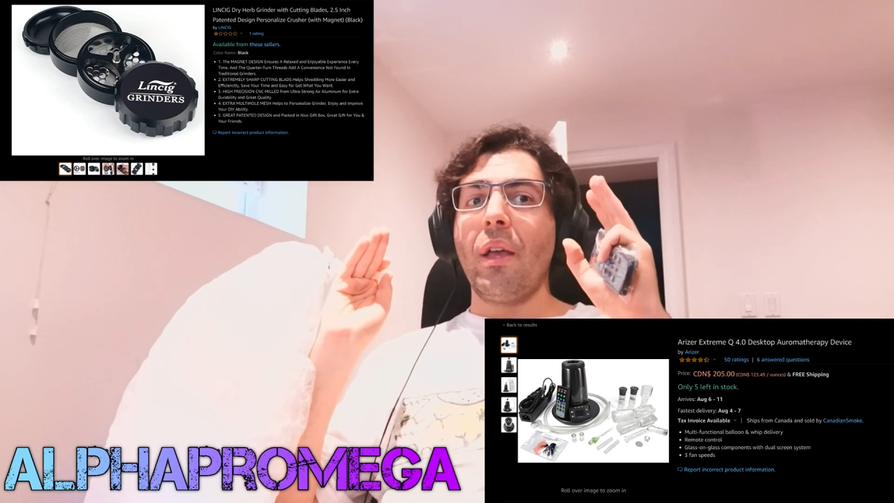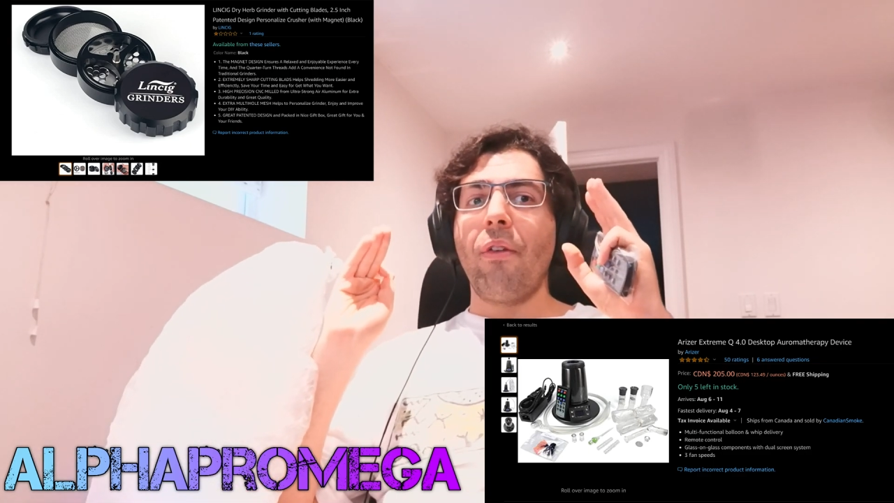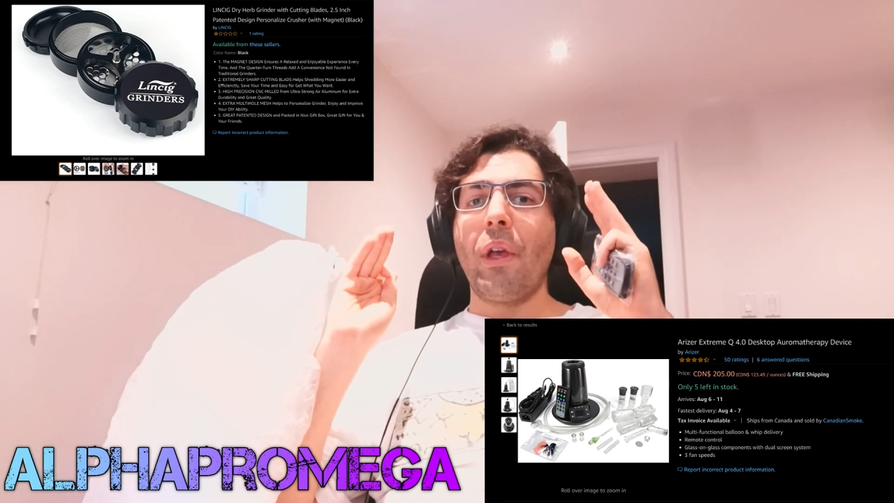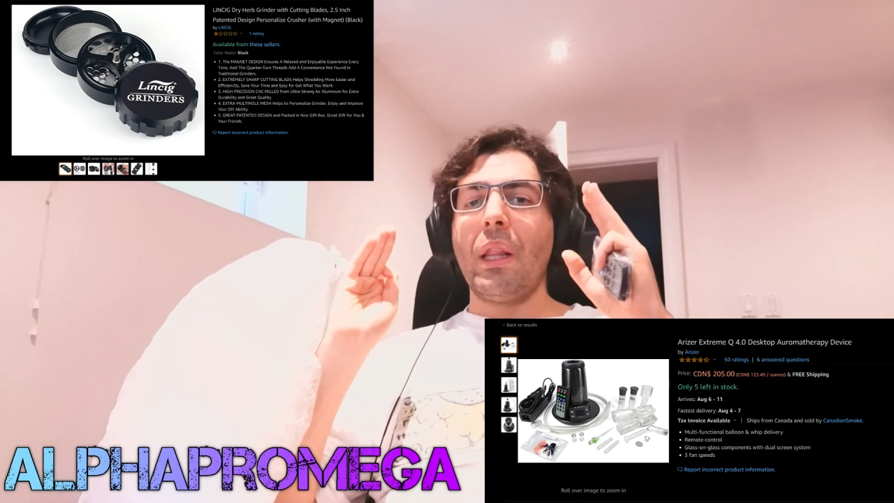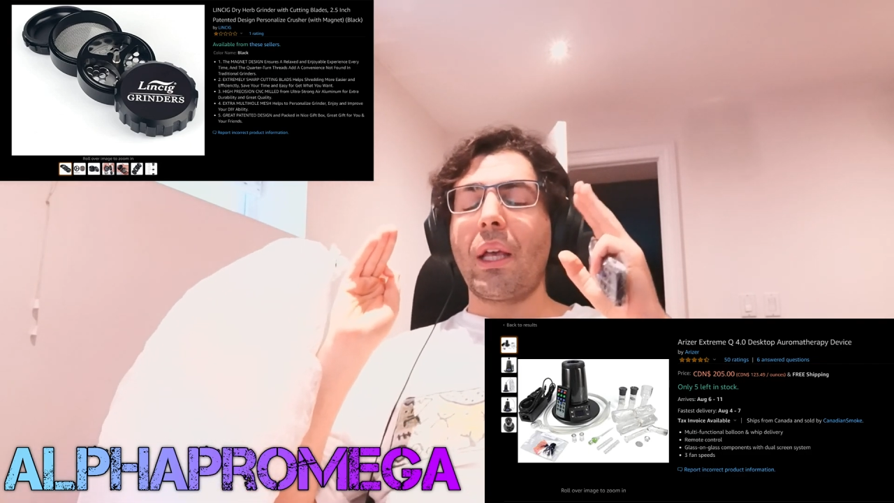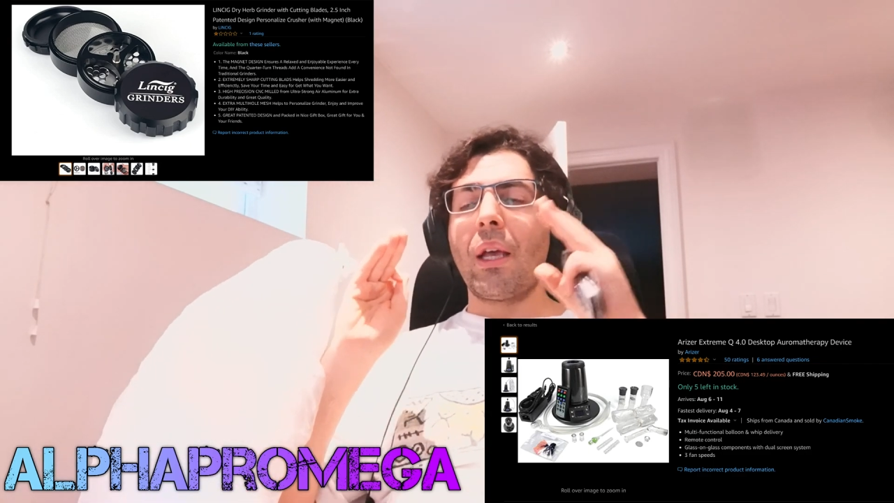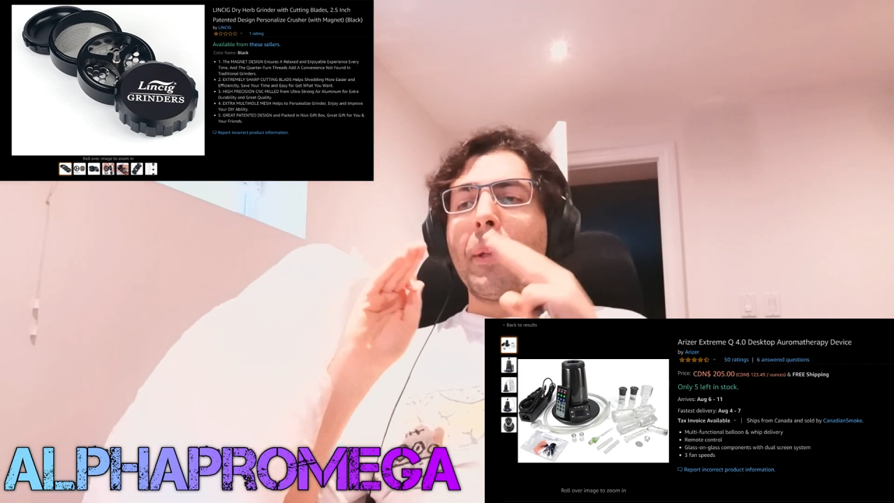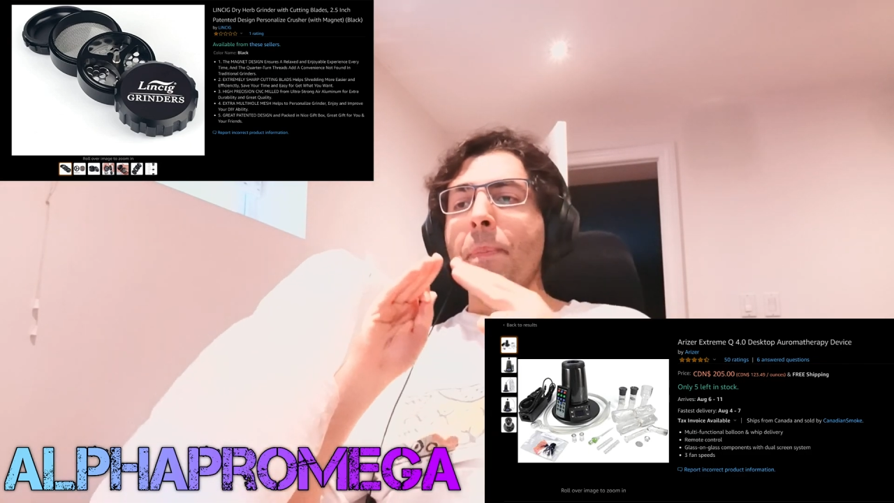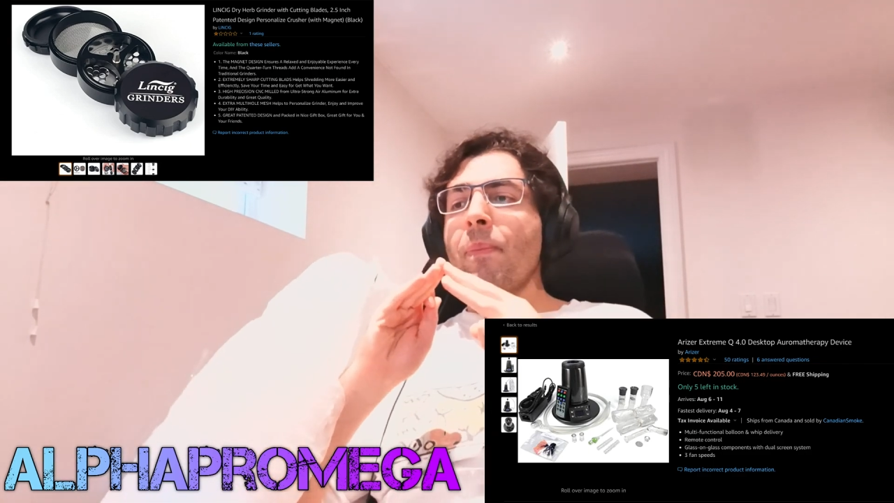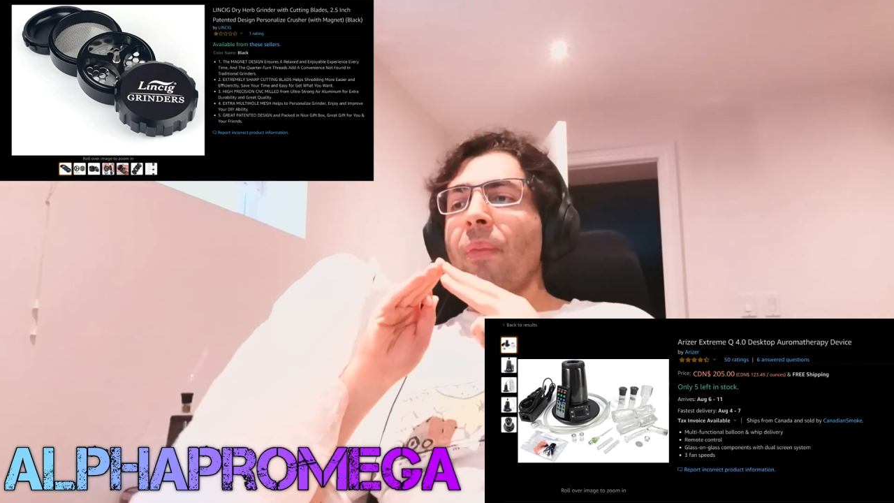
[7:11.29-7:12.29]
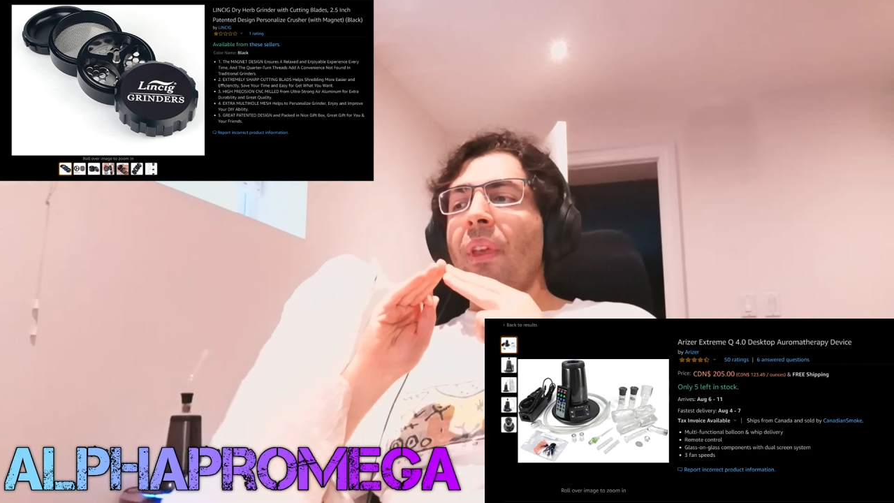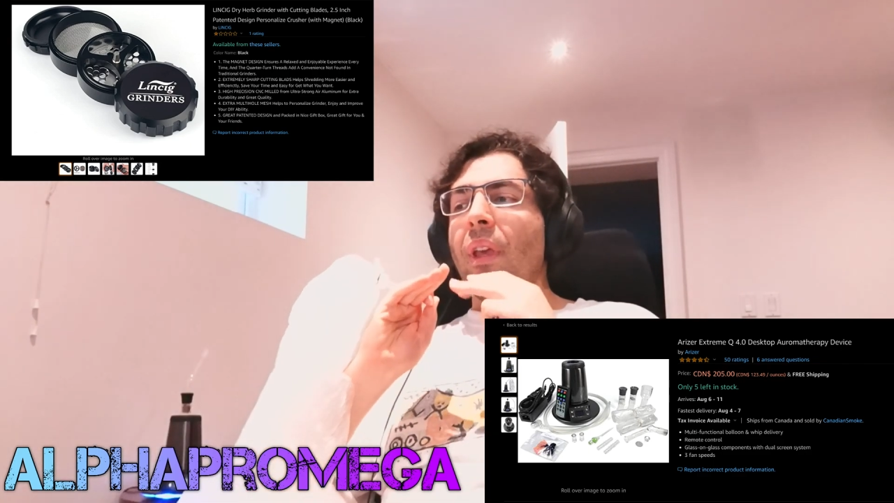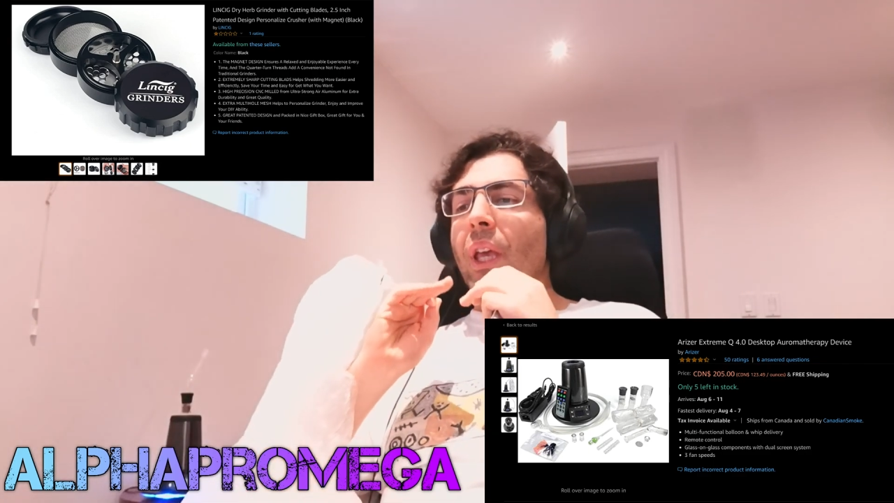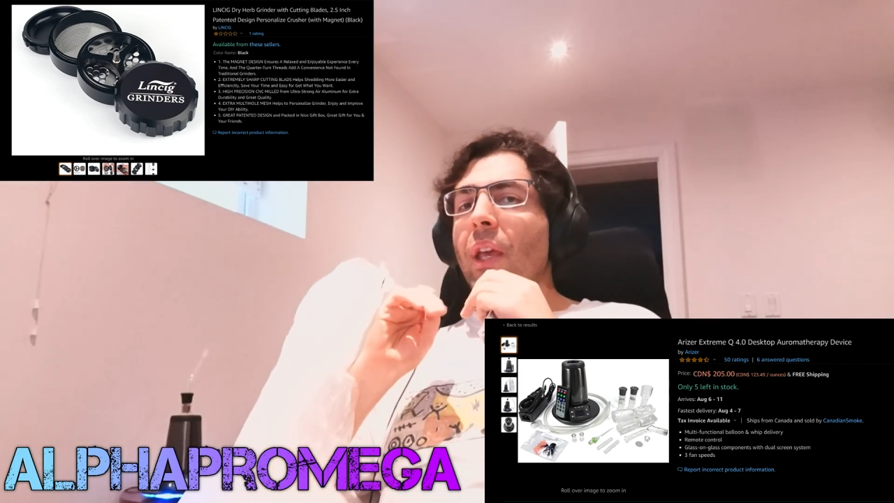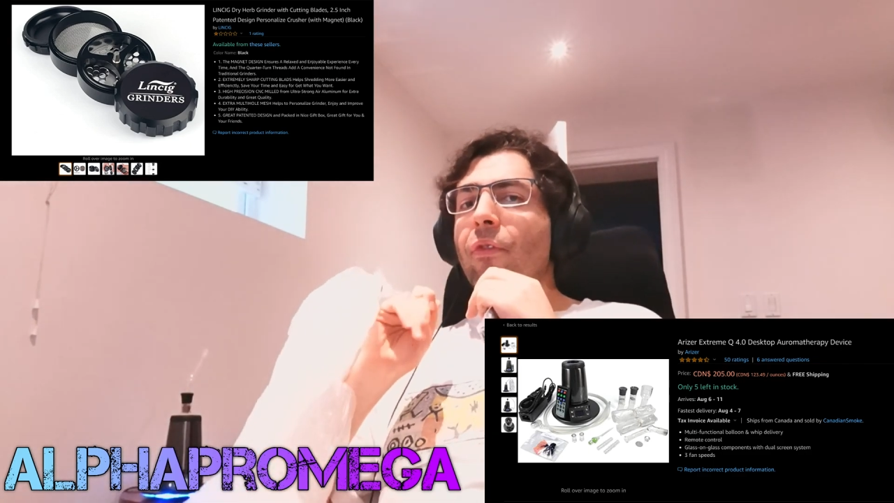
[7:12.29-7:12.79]
Like,
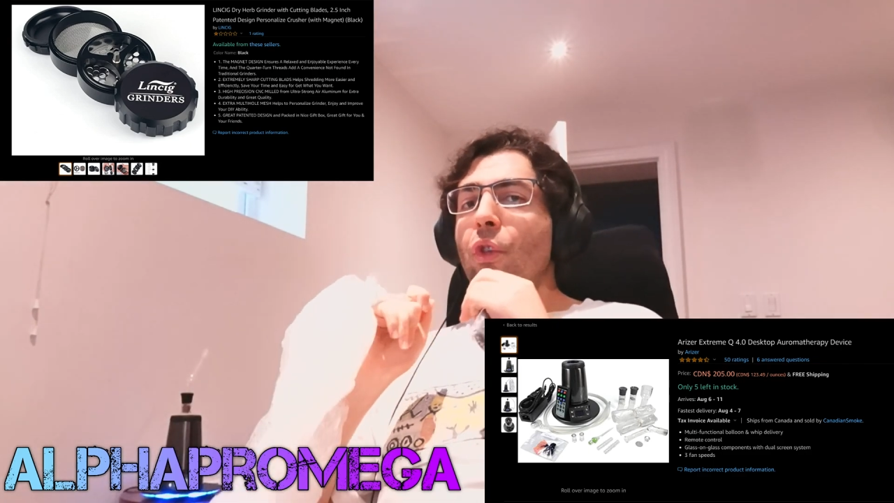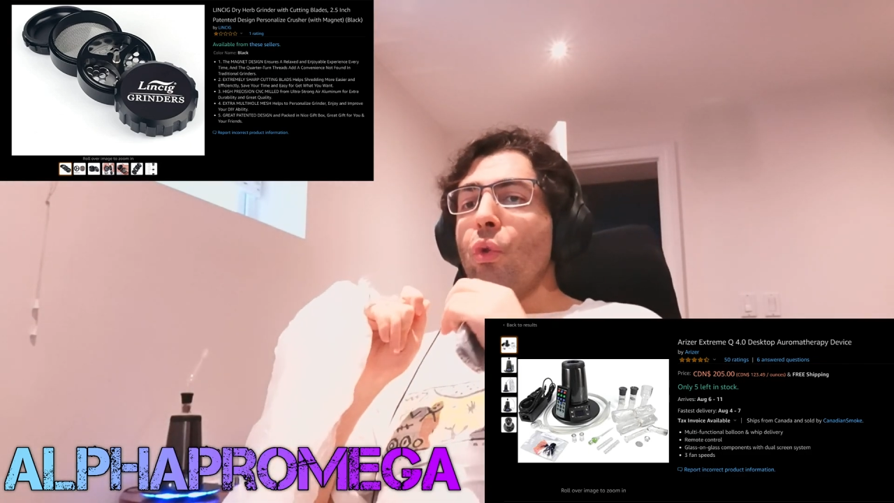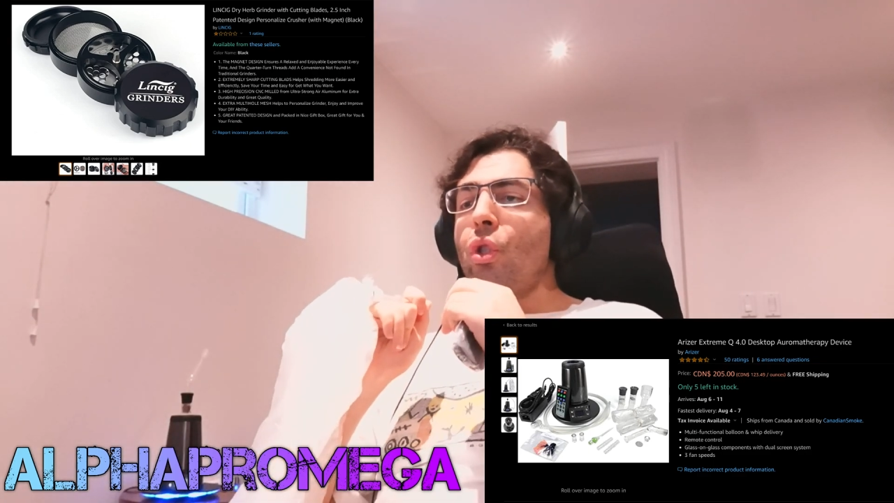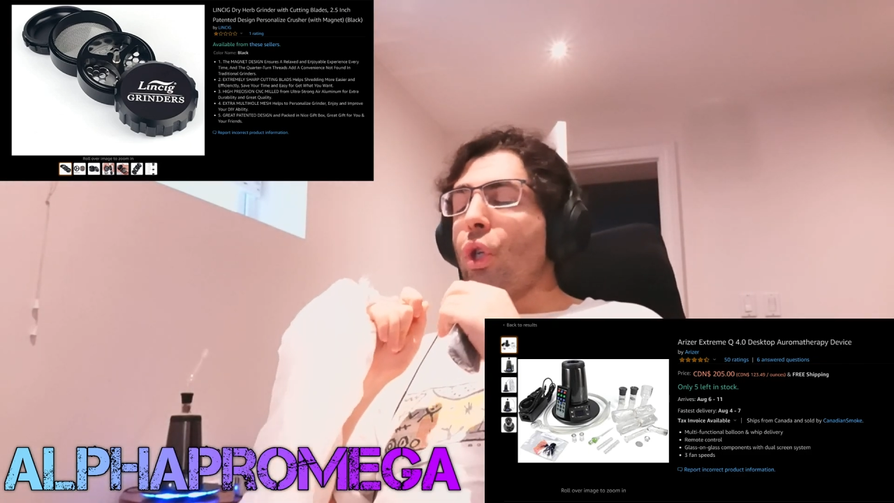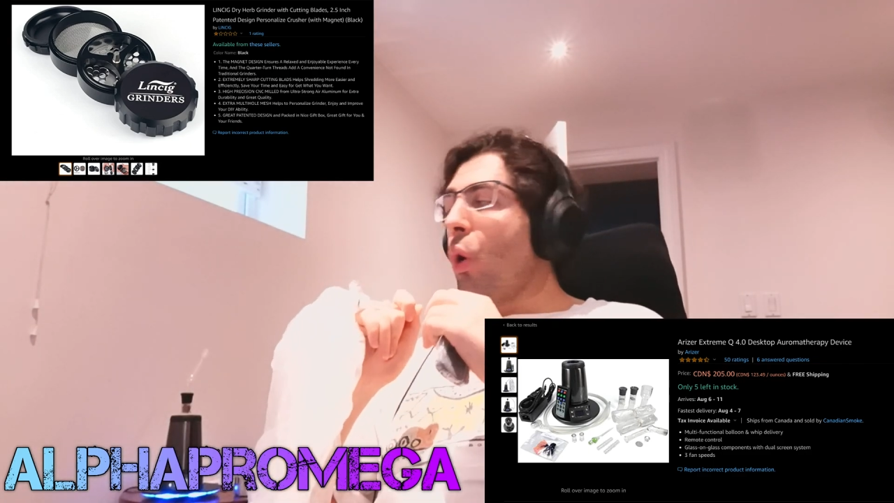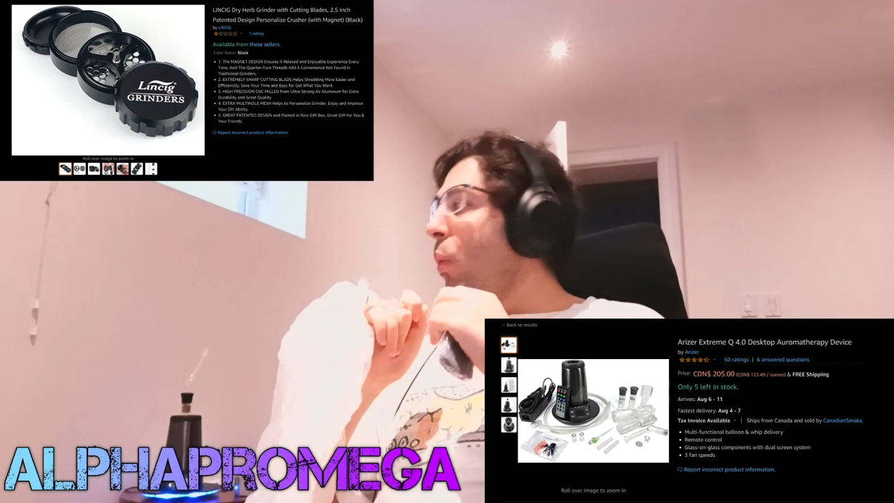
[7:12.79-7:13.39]
if you don't